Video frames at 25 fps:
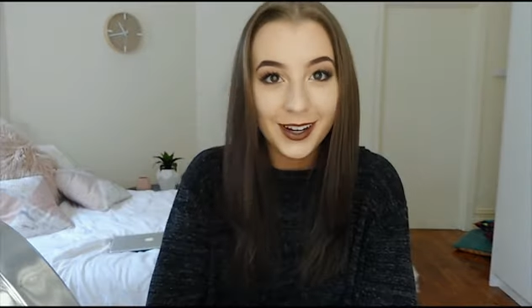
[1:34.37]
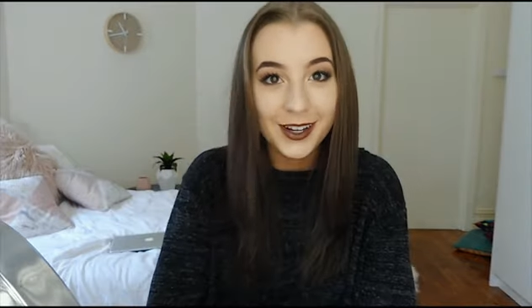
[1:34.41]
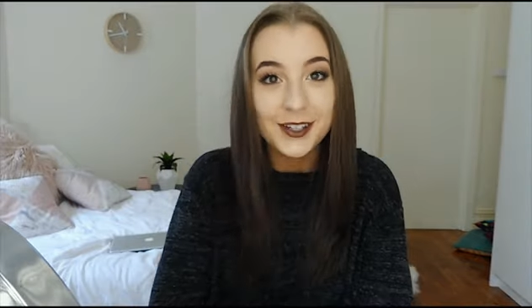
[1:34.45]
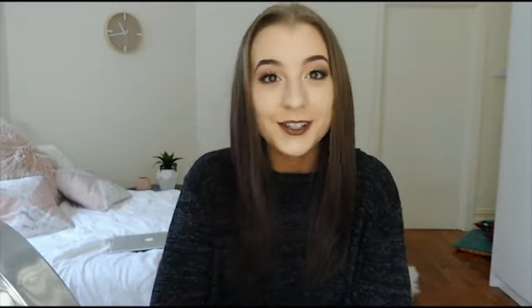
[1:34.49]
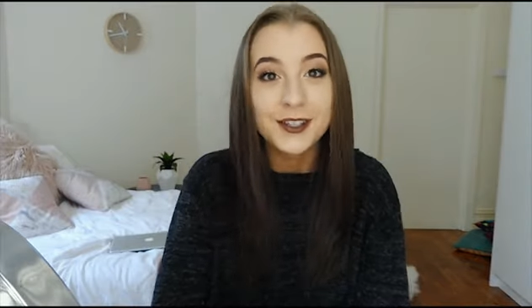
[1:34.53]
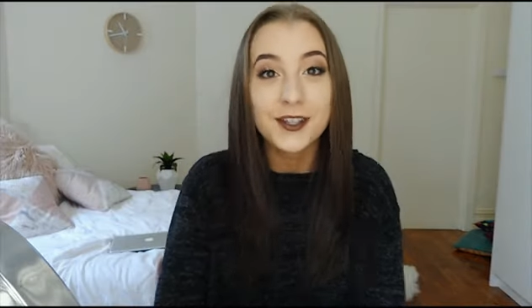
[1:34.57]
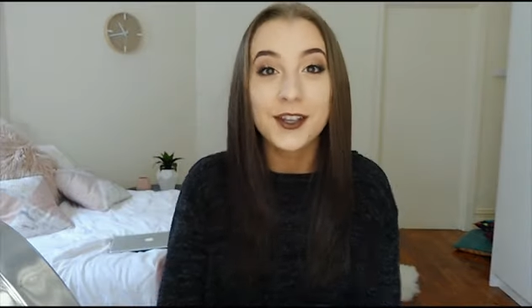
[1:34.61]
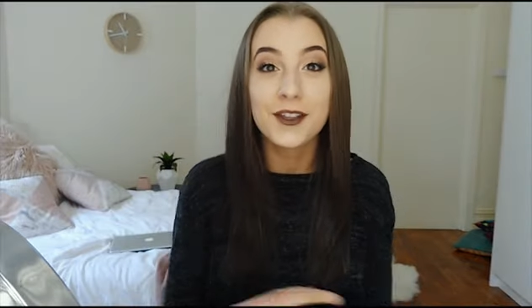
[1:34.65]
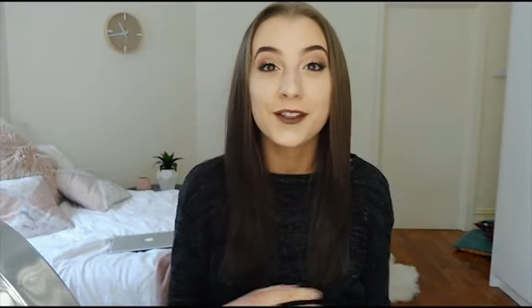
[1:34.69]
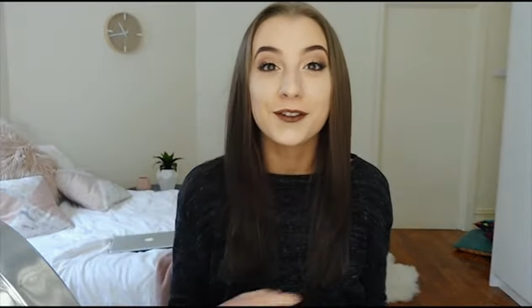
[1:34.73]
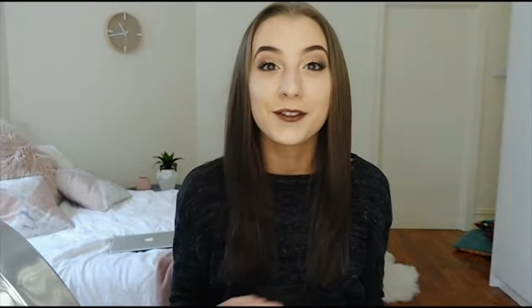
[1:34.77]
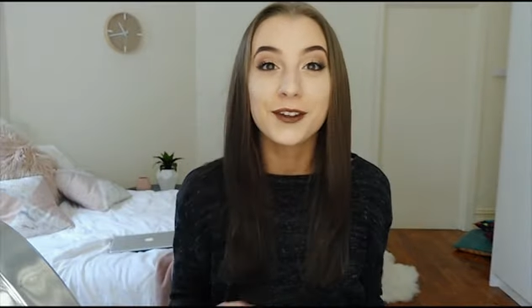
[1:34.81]

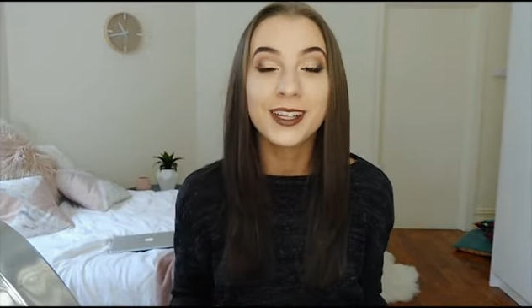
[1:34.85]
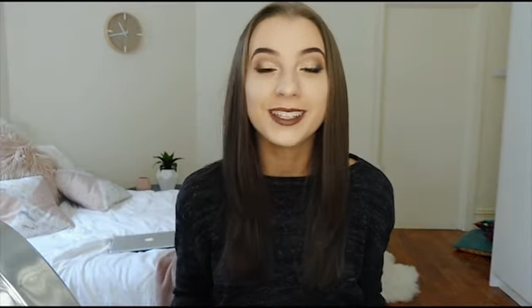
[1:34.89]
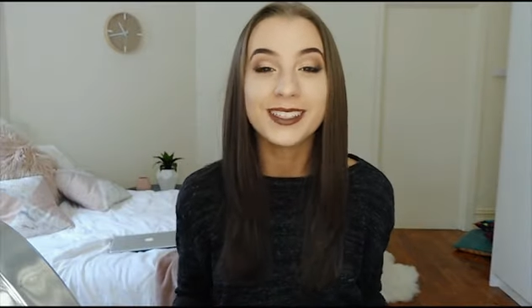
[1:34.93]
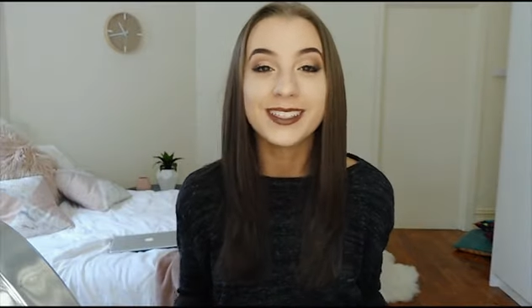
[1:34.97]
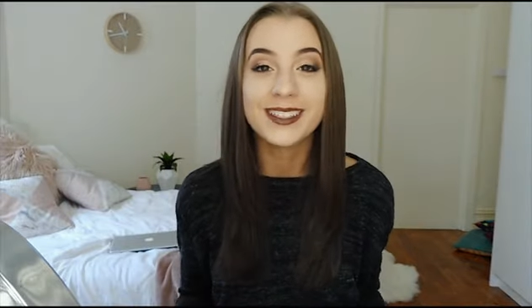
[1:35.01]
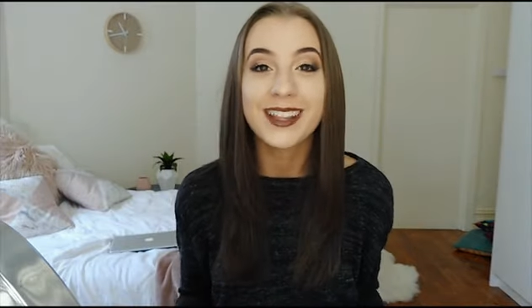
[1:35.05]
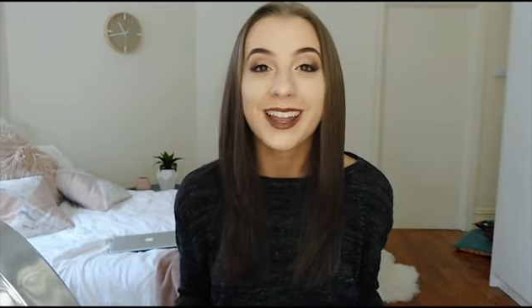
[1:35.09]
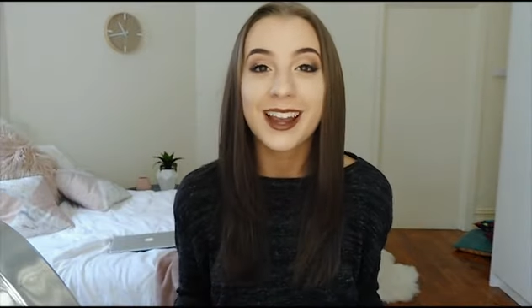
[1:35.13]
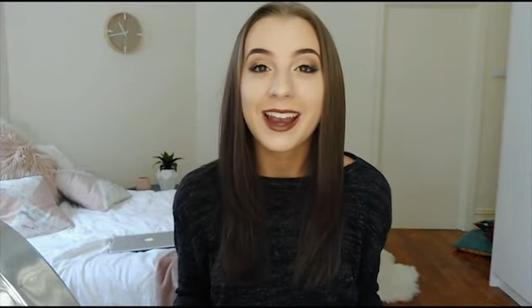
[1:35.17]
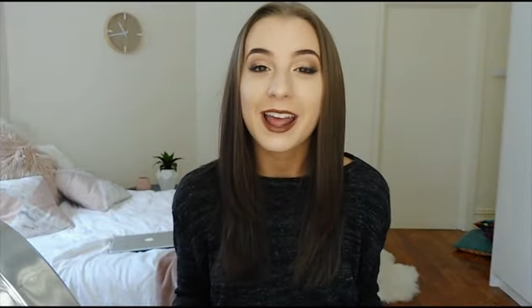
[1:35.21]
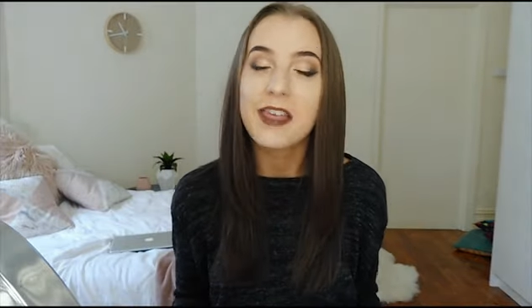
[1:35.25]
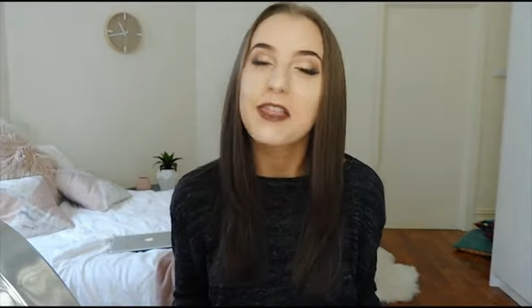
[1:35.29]
So the
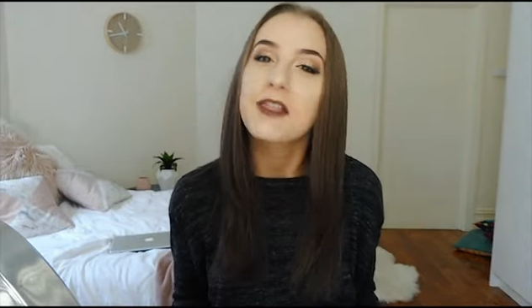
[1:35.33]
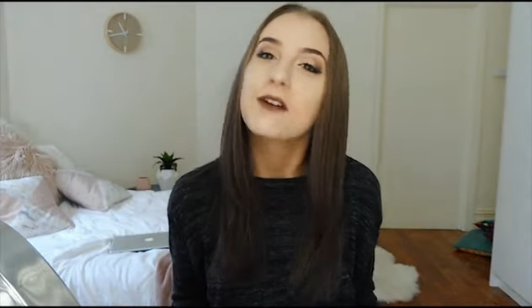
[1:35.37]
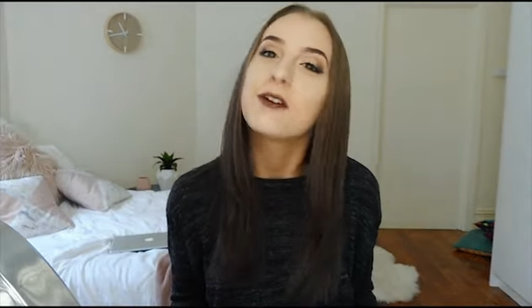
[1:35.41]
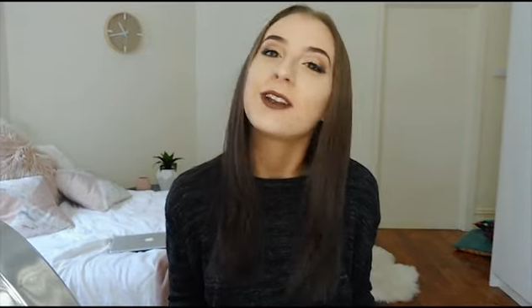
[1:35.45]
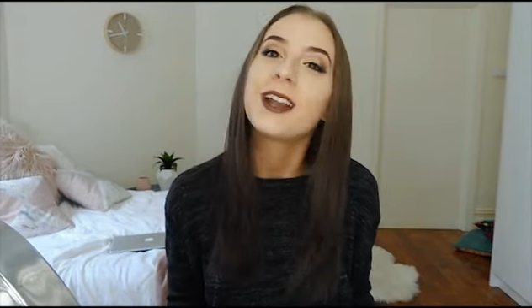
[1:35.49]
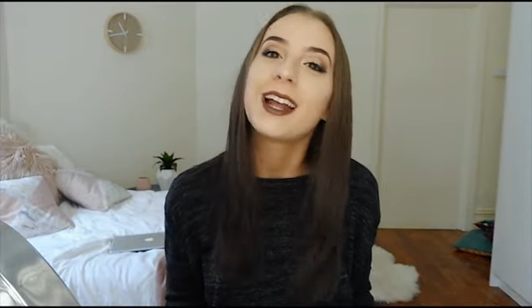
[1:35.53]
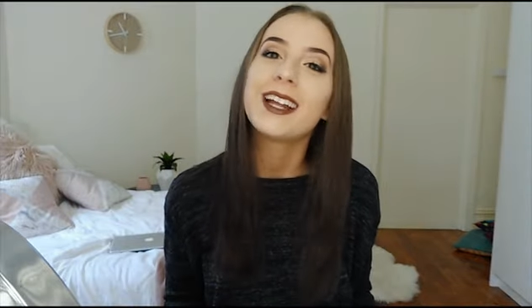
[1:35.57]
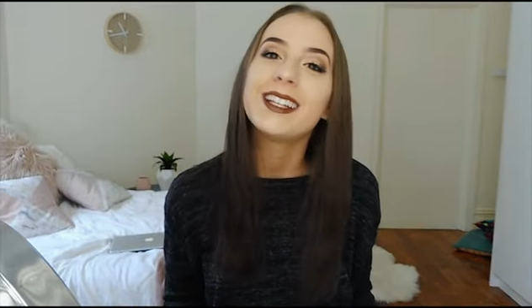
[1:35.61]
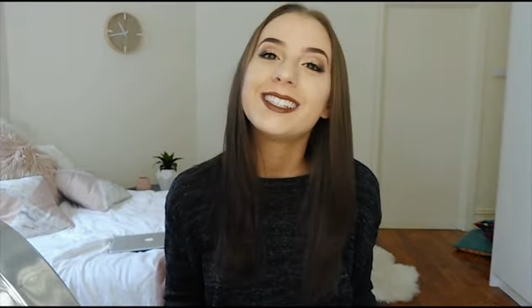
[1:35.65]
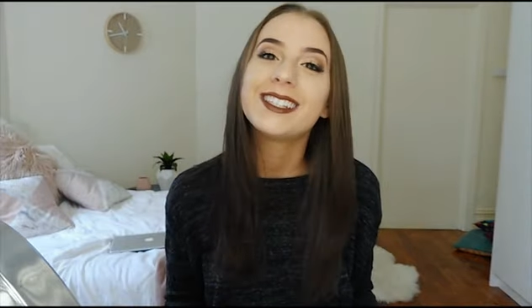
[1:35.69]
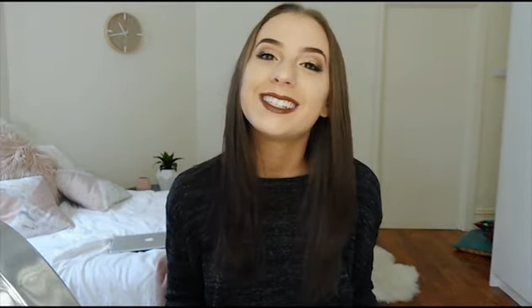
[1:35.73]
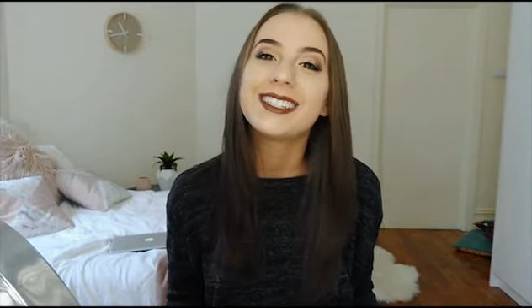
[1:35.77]
reason that I thought
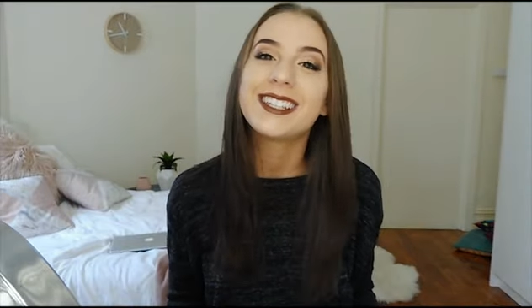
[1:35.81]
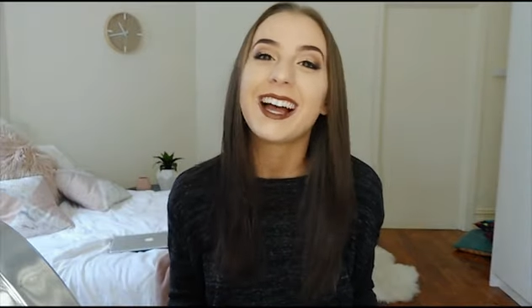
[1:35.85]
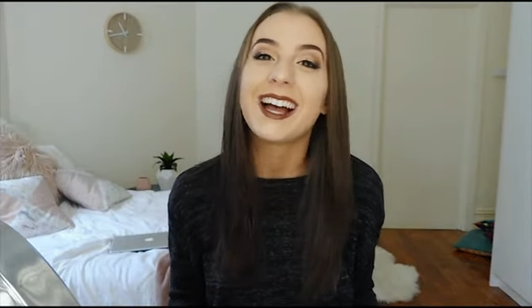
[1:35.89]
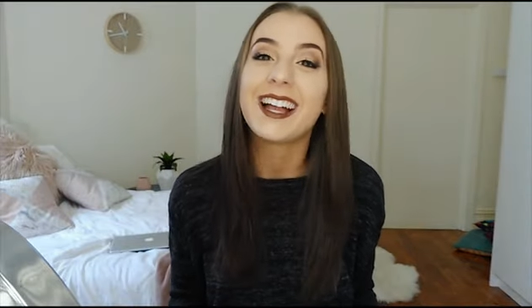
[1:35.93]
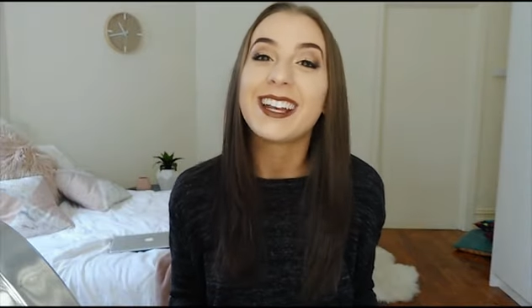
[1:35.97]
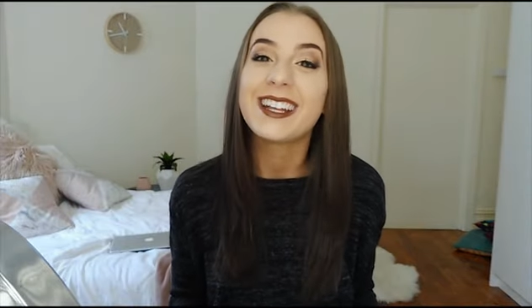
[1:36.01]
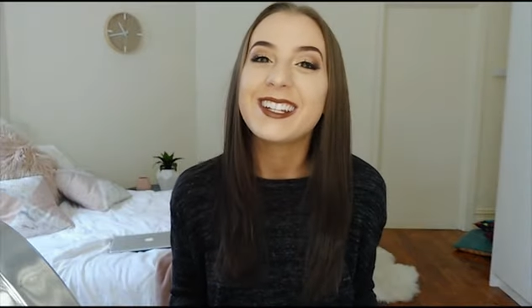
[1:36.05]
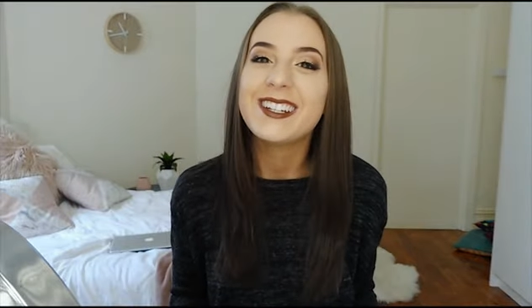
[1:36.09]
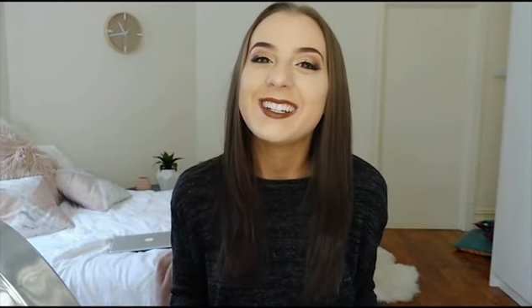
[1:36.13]
I'd start